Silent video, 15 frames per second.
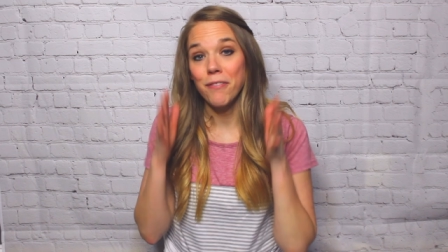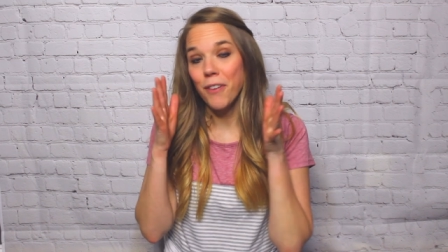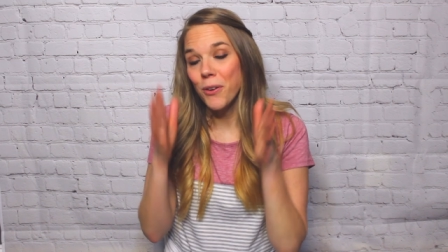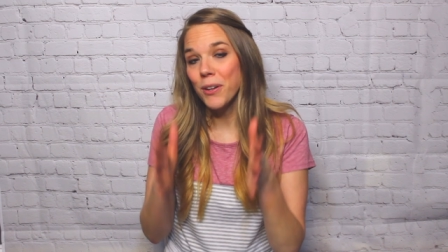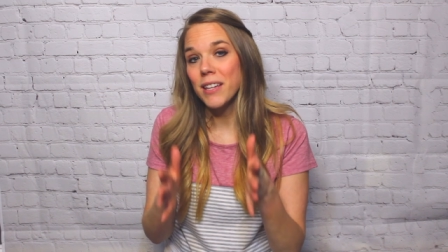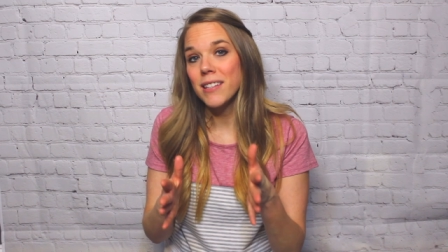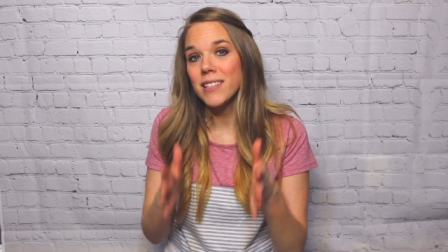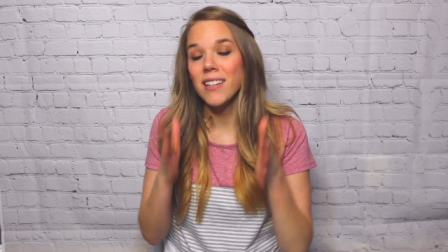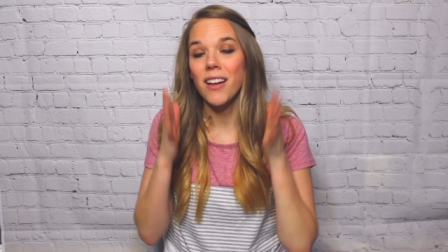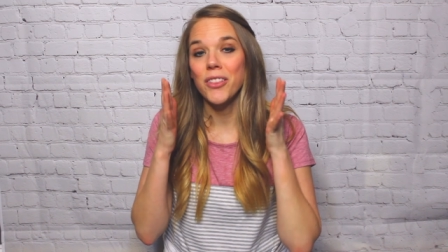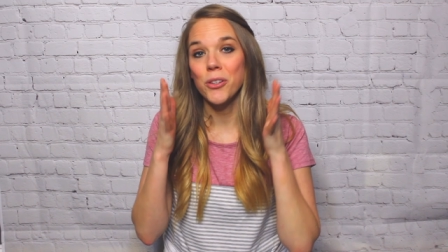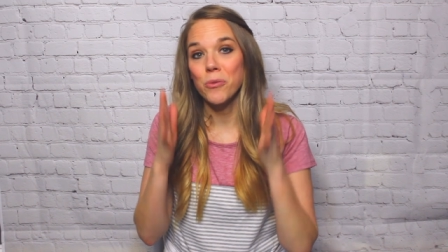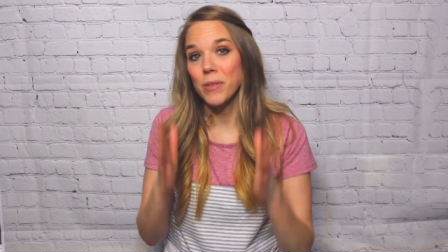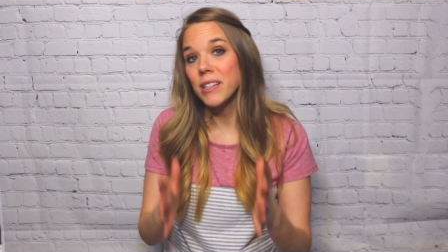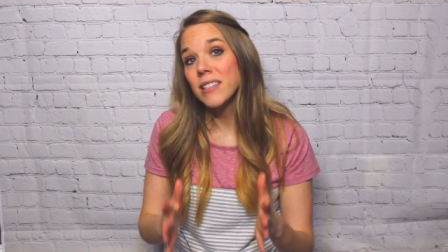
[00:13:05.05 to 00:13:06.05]
focused on
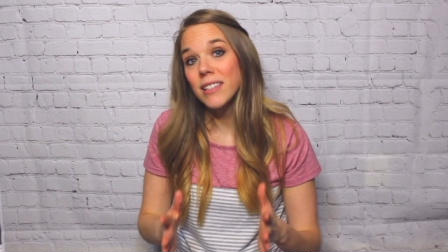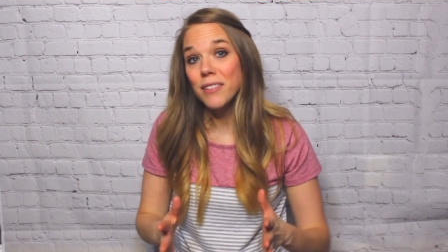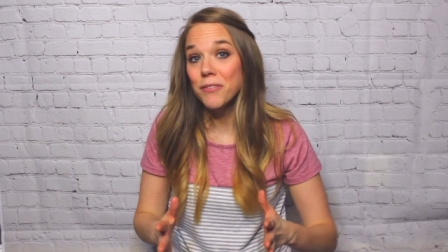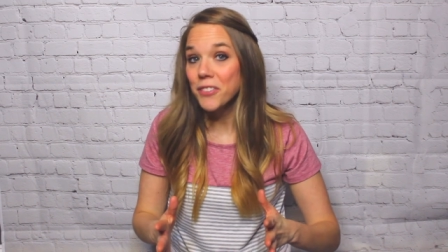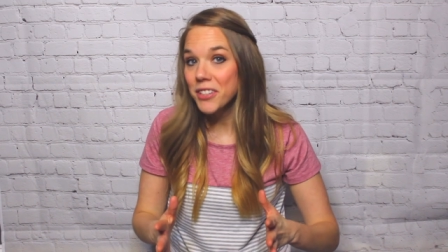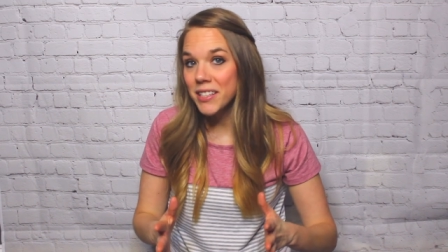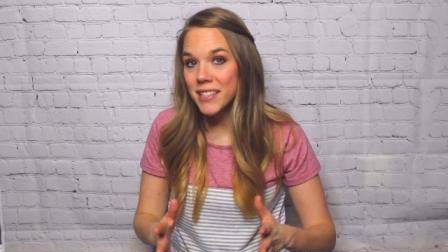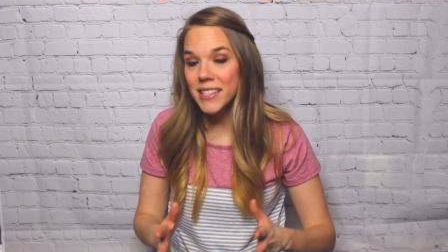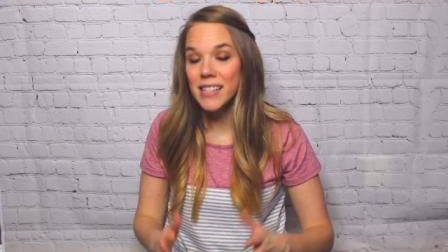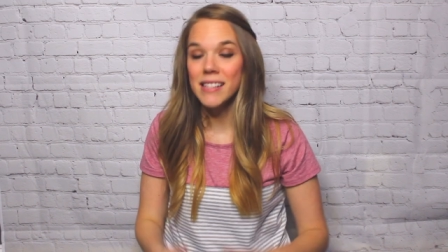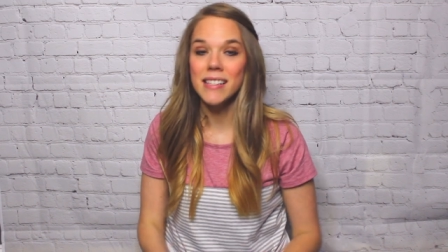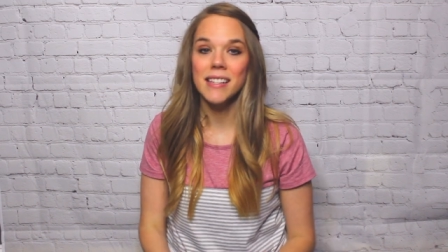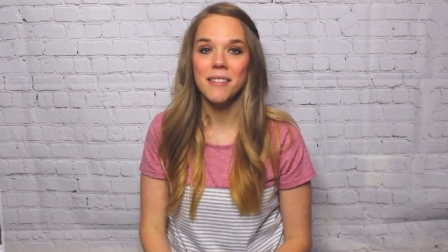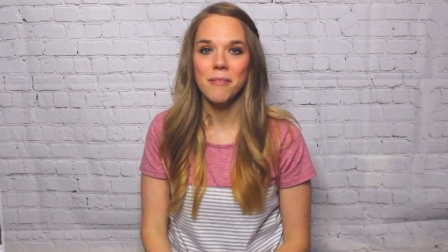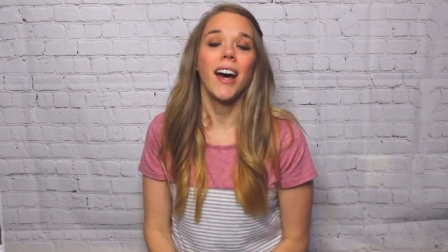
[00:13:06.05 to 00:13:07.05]
the reason for the
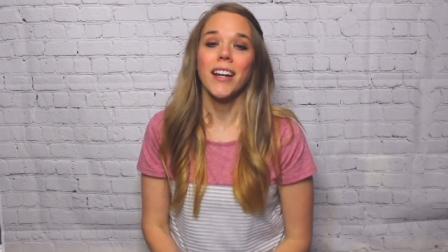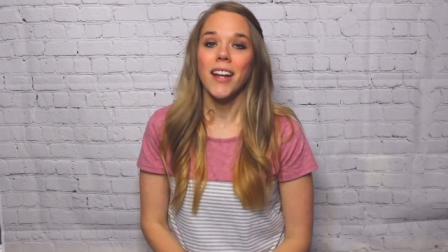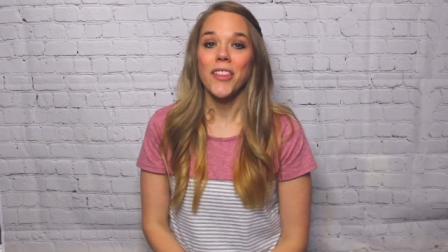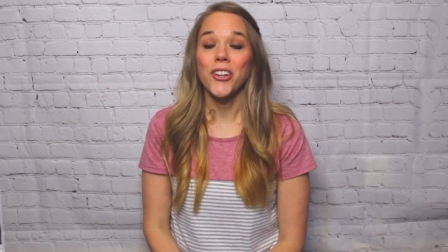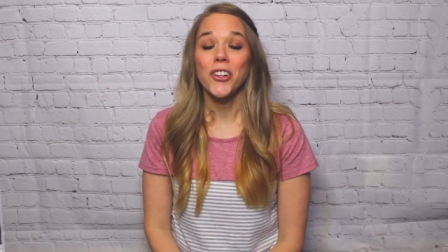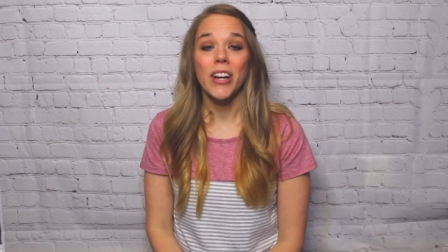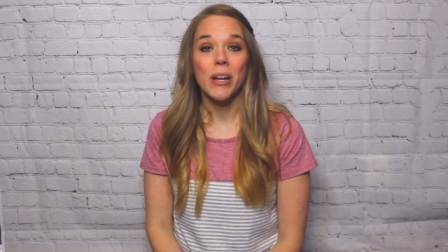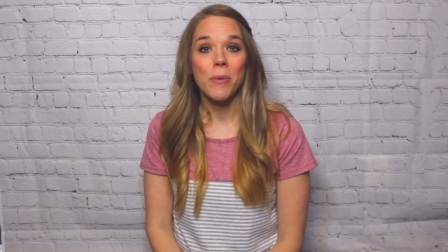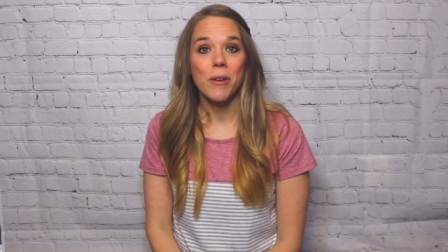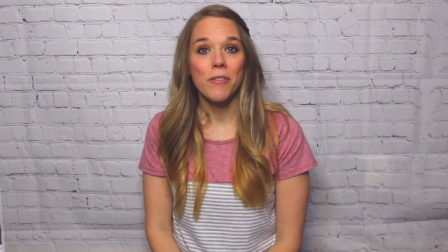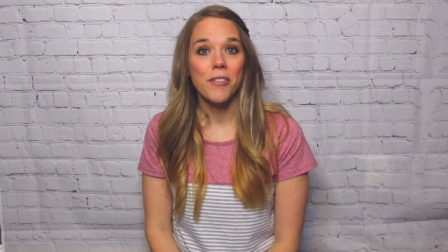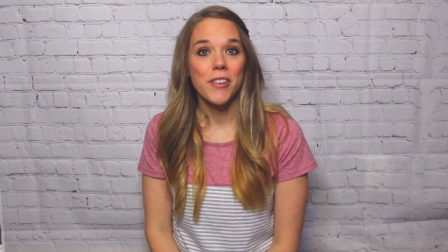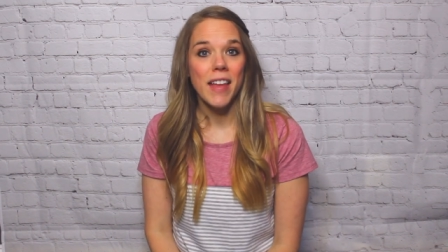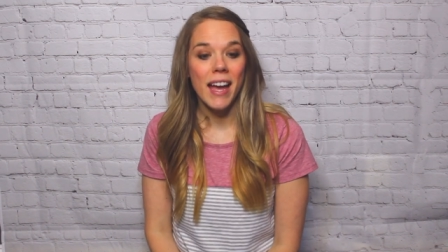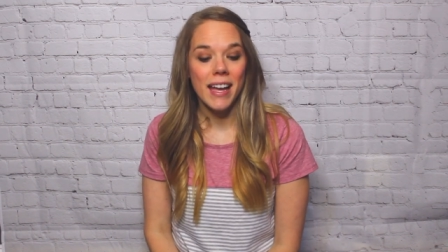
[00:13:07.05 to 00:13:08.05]
season. Another great one
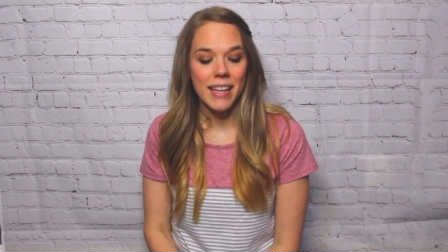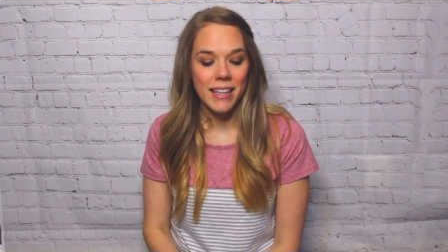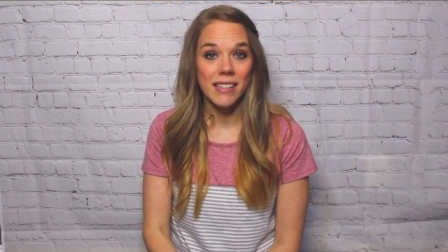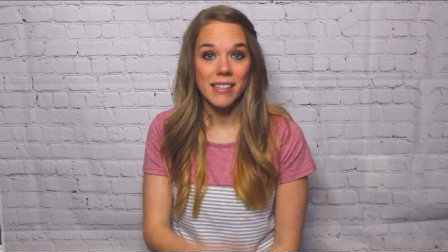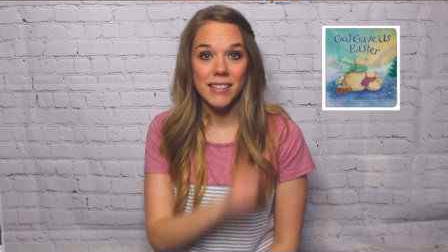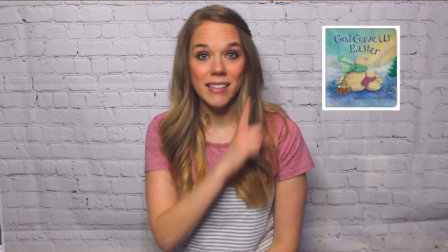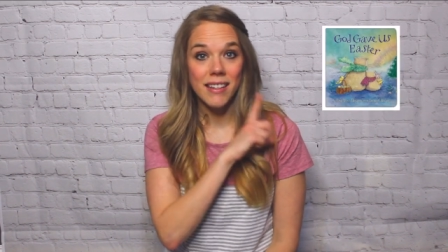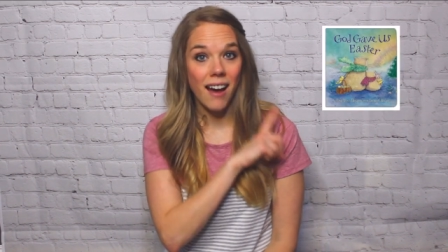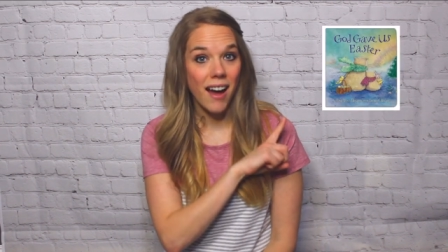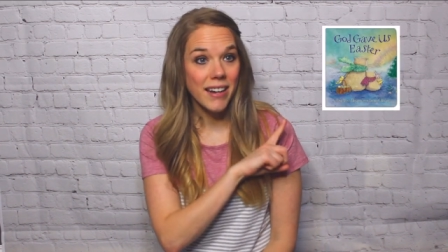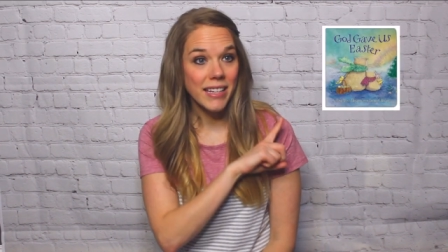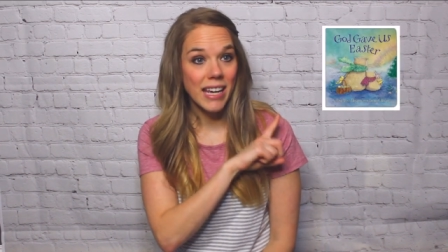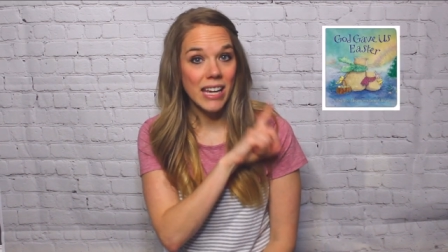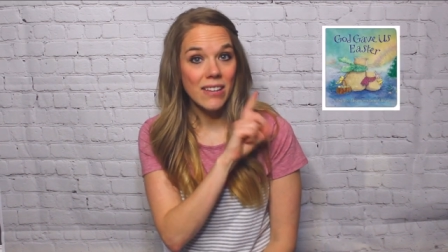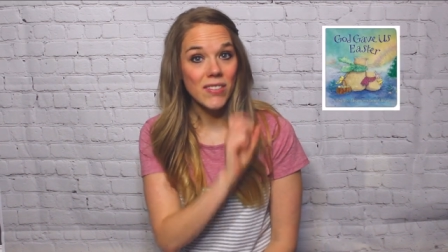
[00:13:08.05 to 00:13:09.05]
for that is God
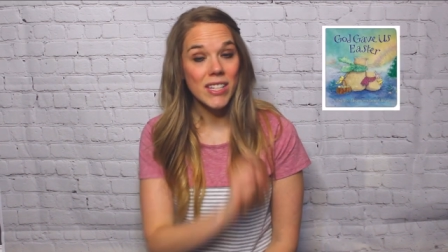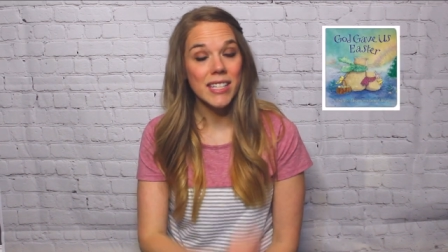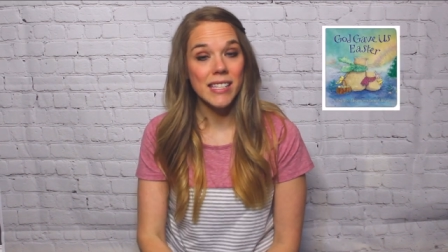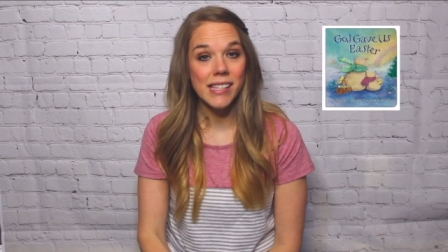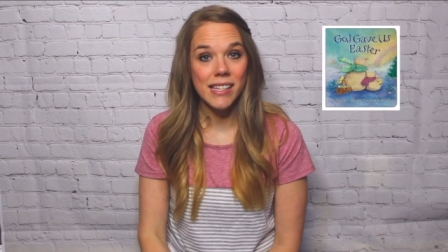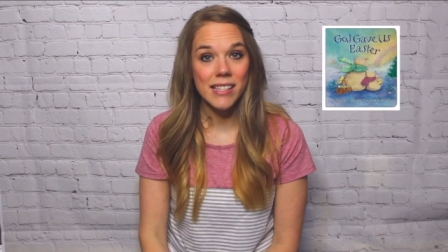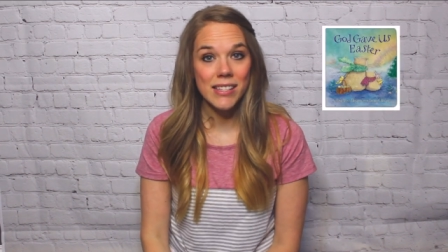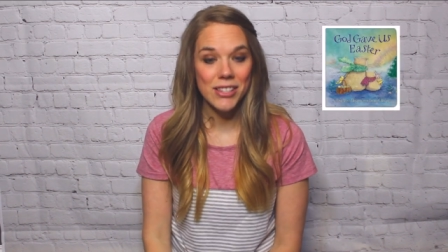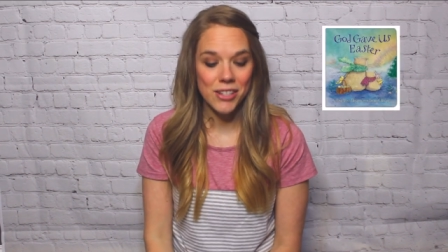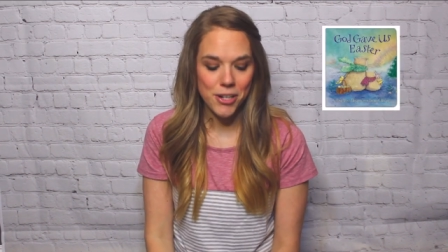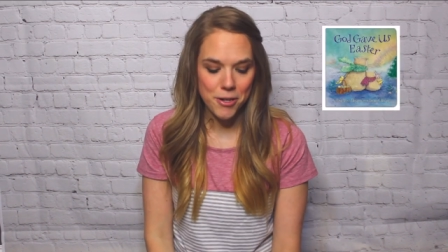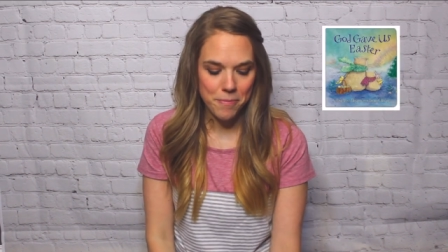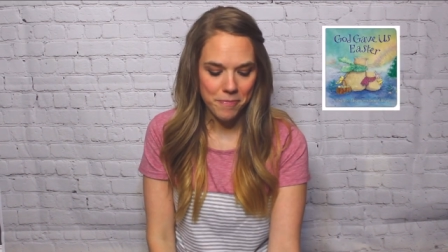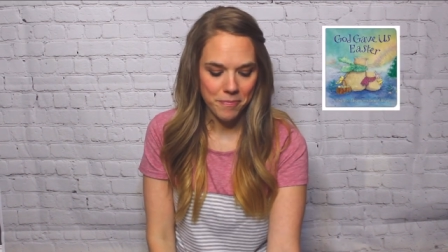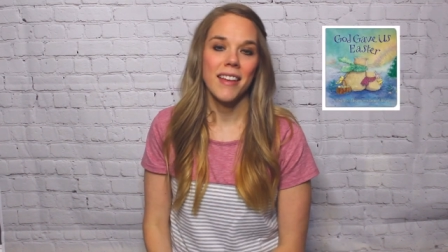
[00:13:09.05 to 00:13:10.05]
Gave Us Easter.